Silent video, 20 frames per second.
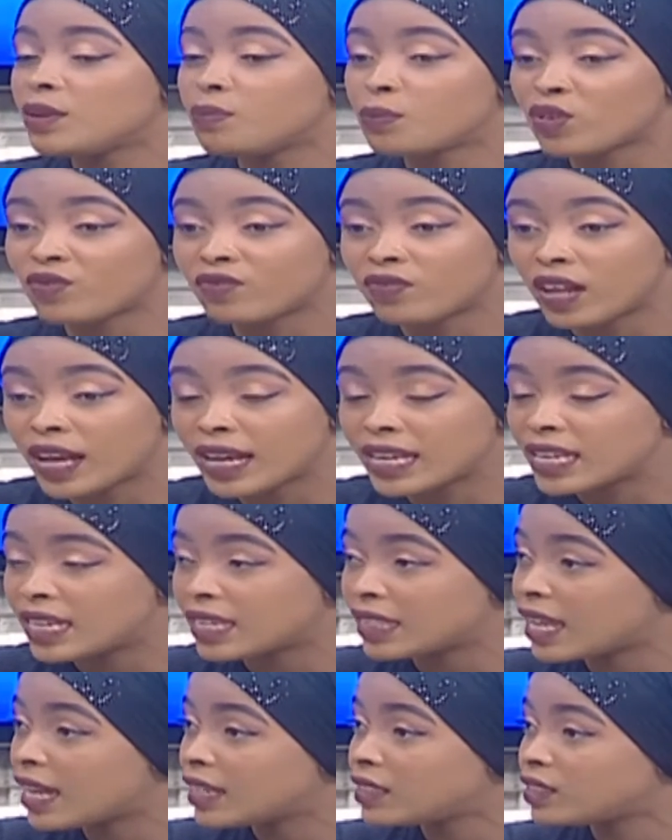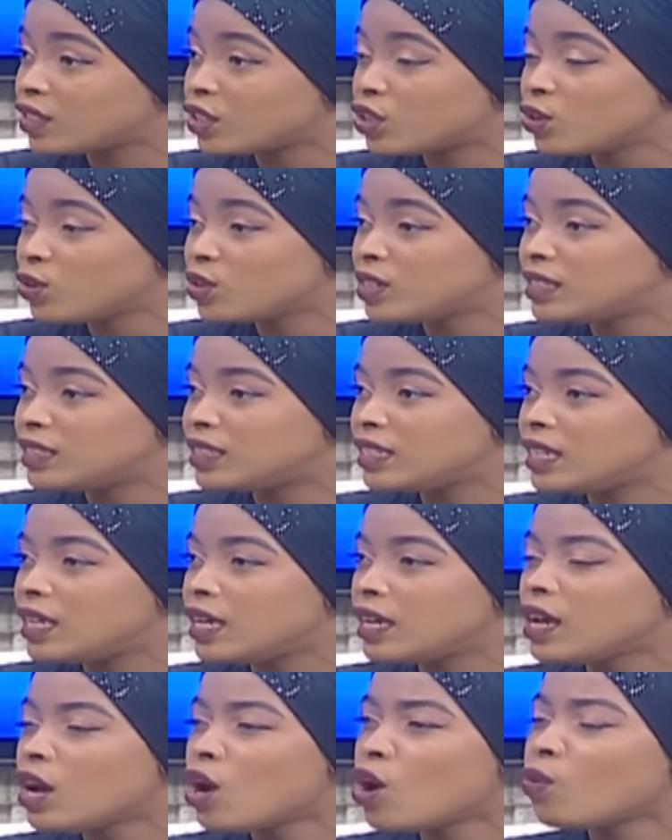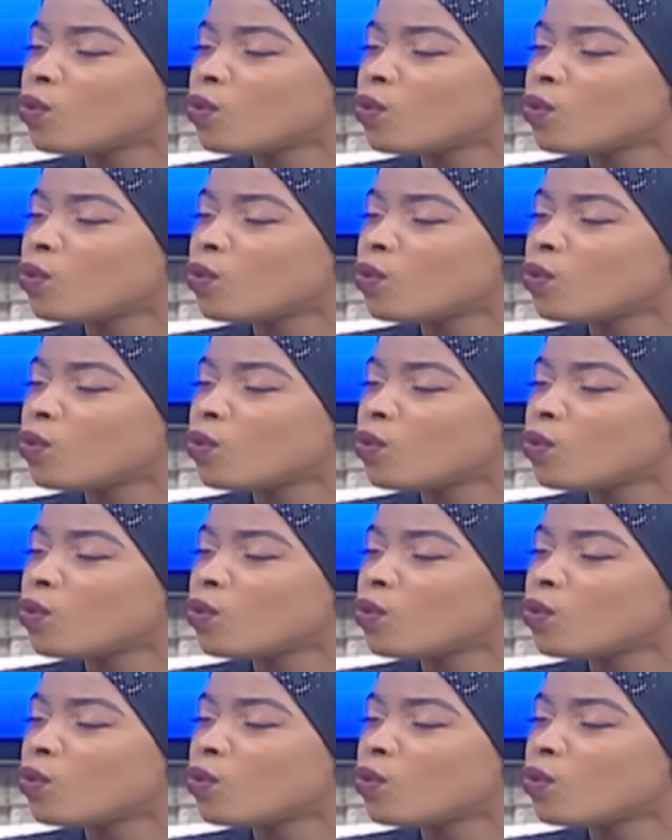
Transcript: providing that security,